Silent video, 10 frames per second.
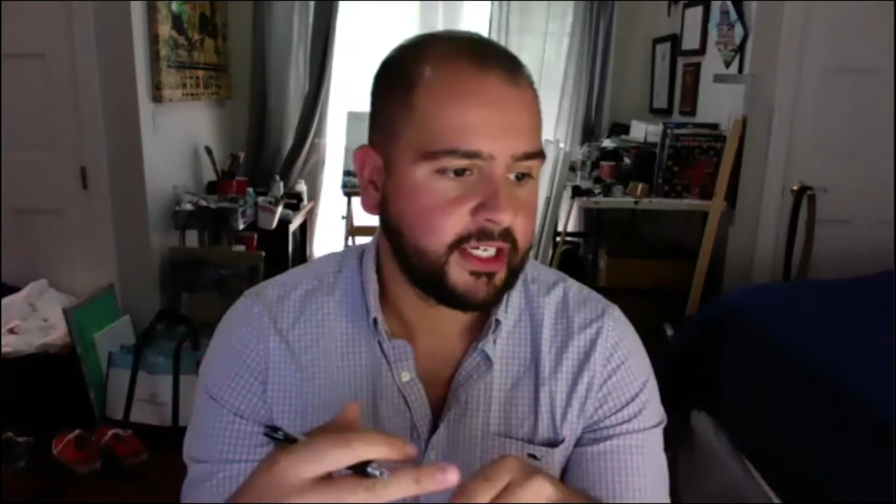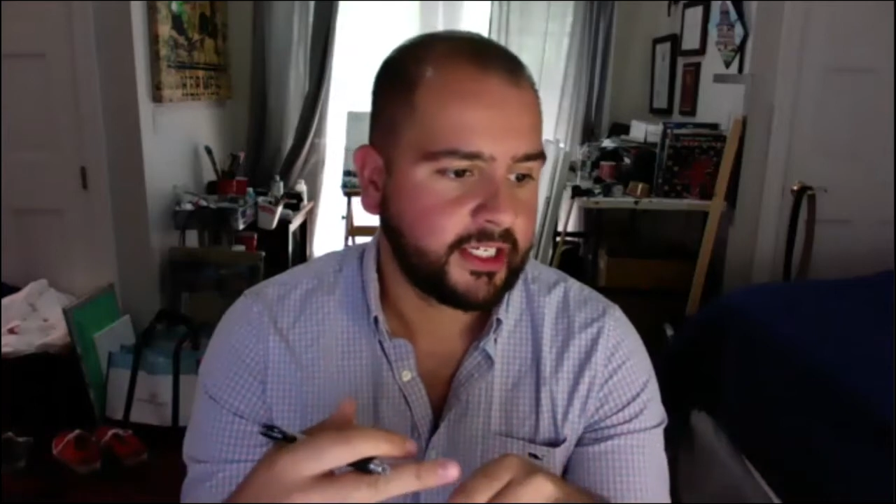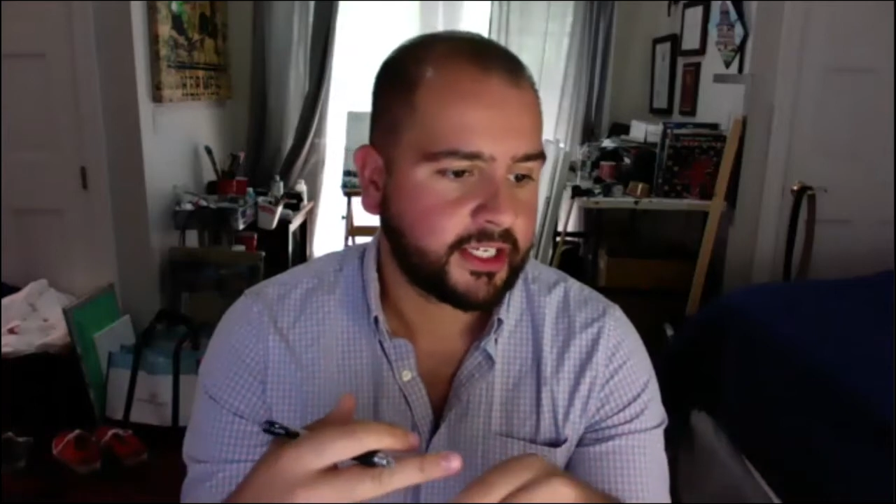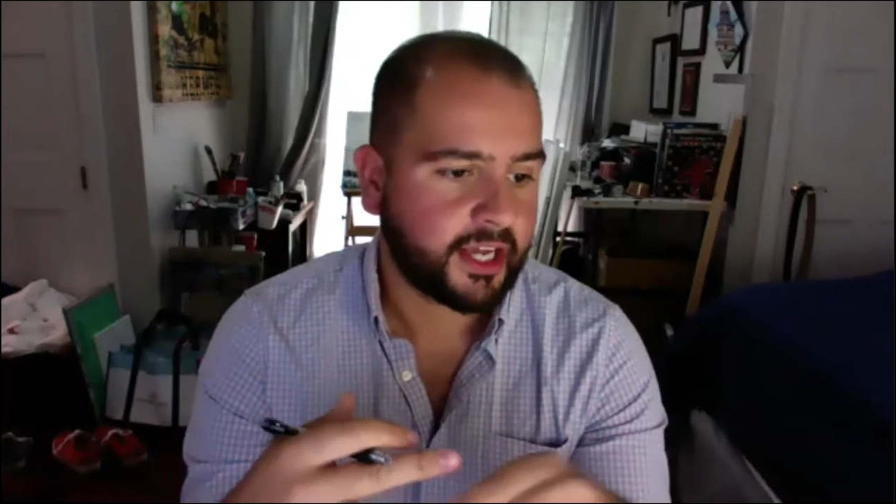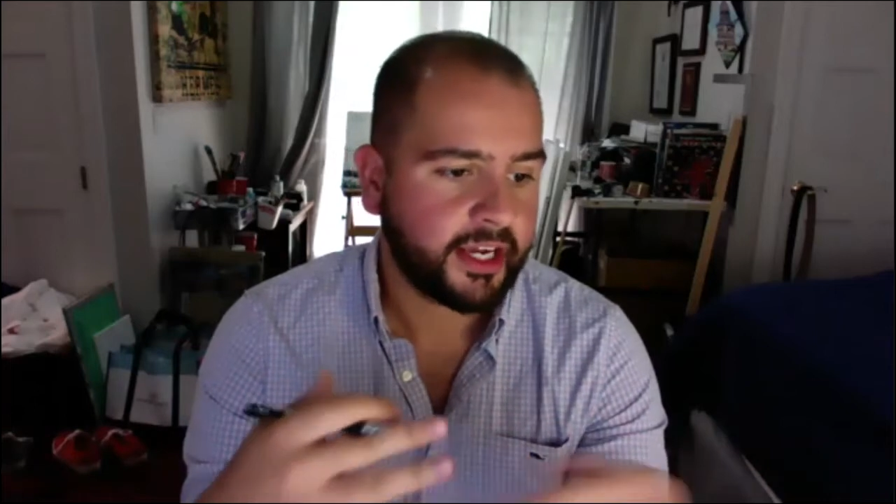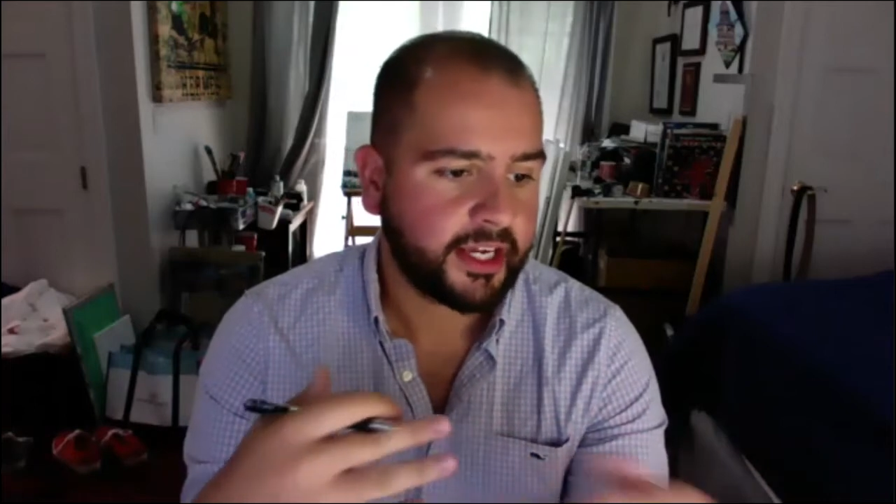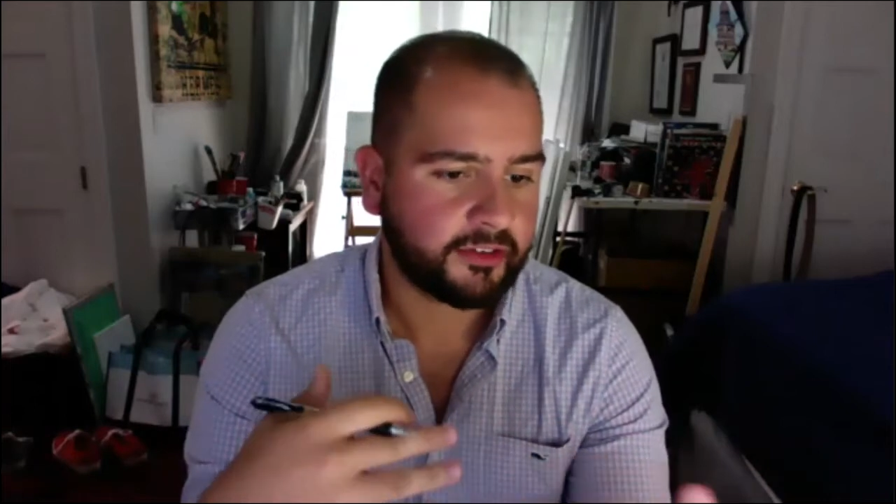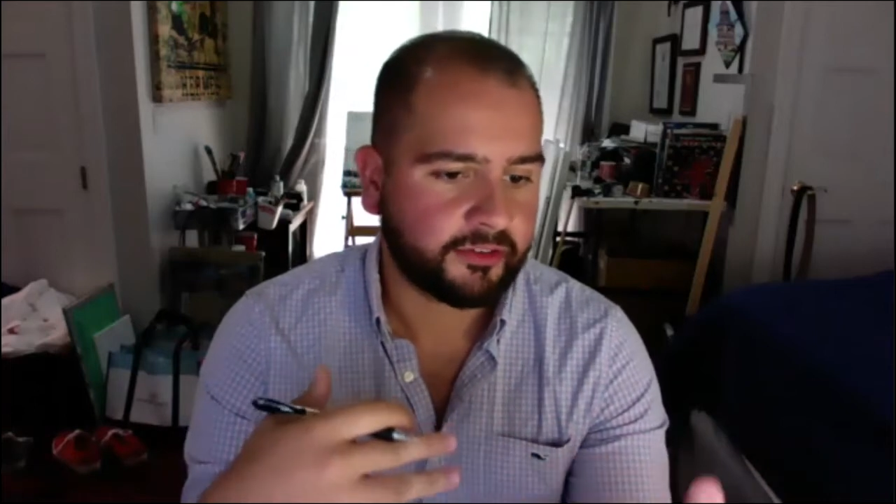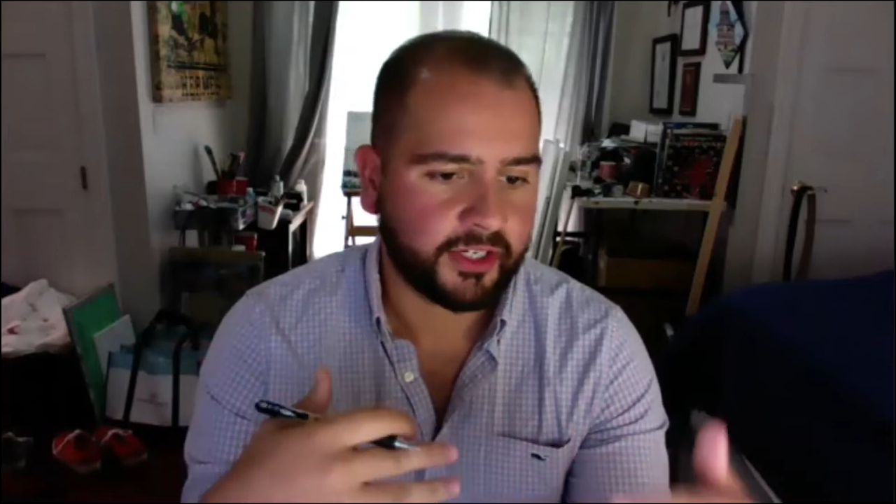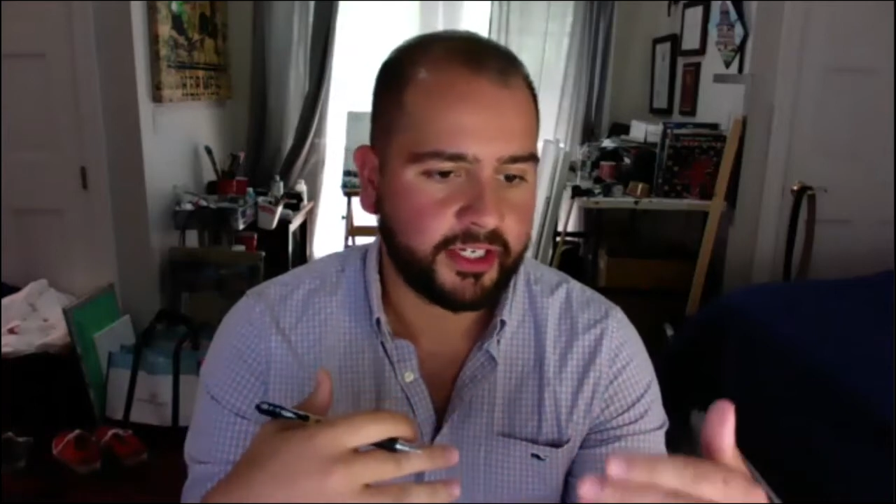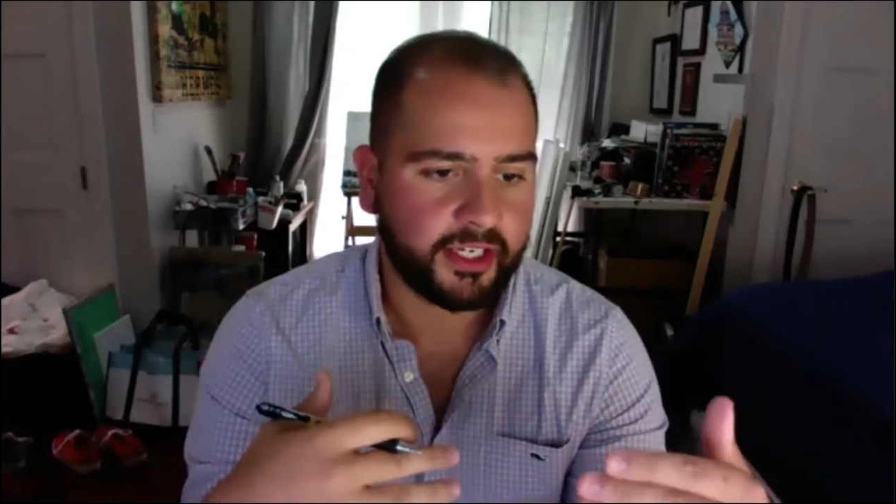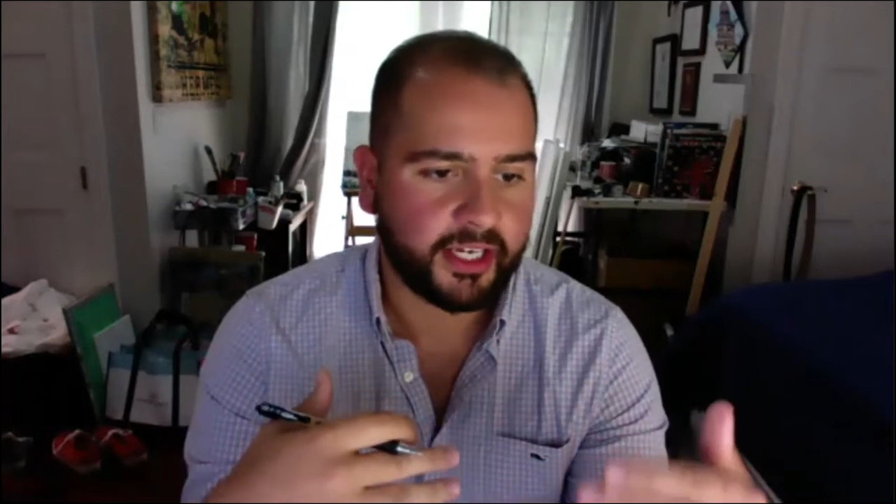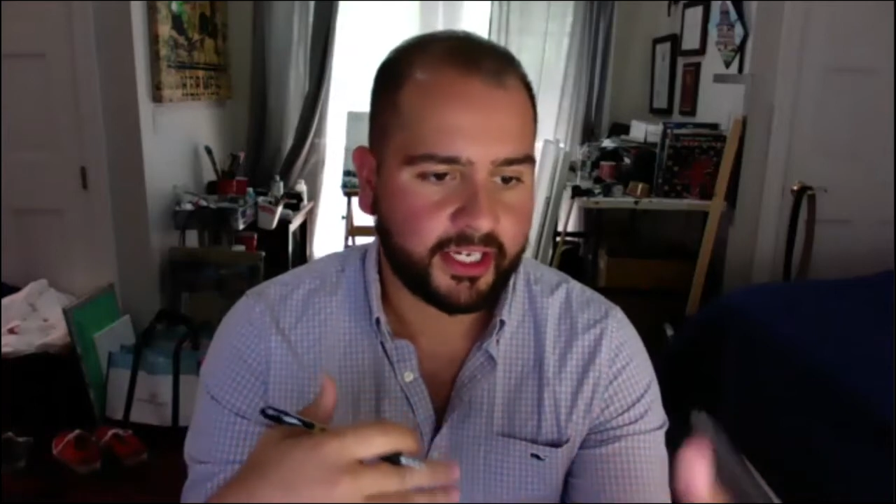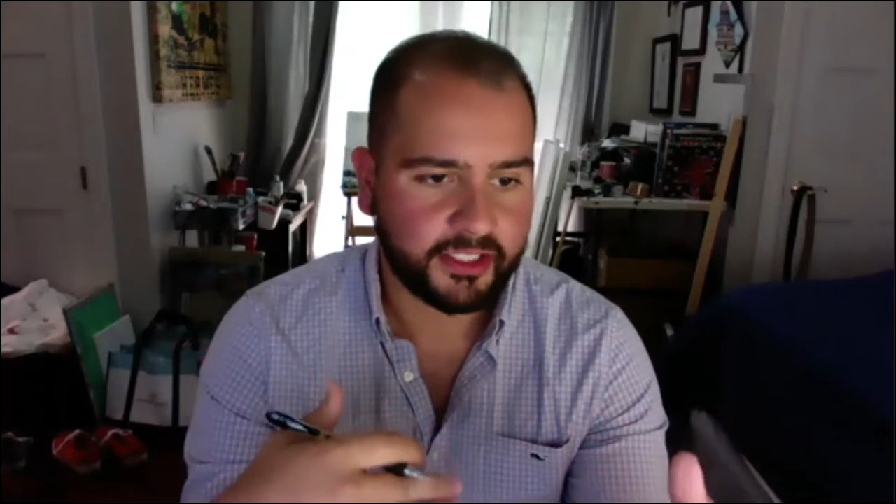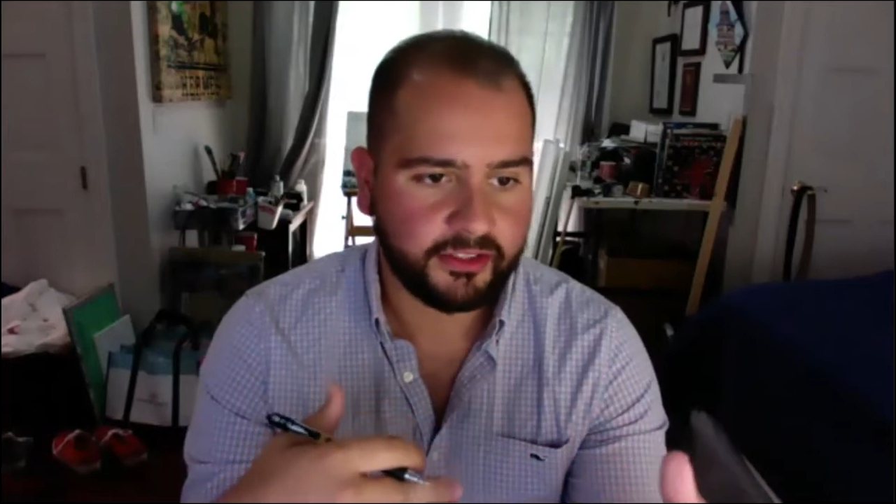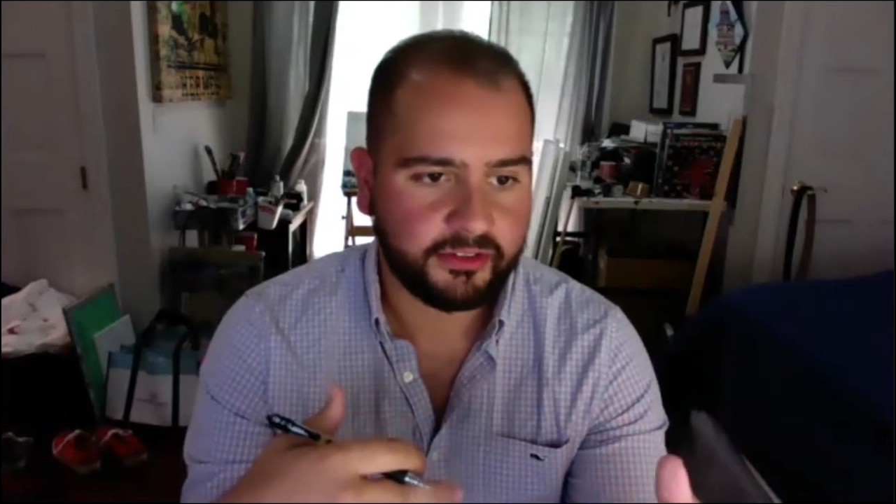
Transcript: I had a friend at Union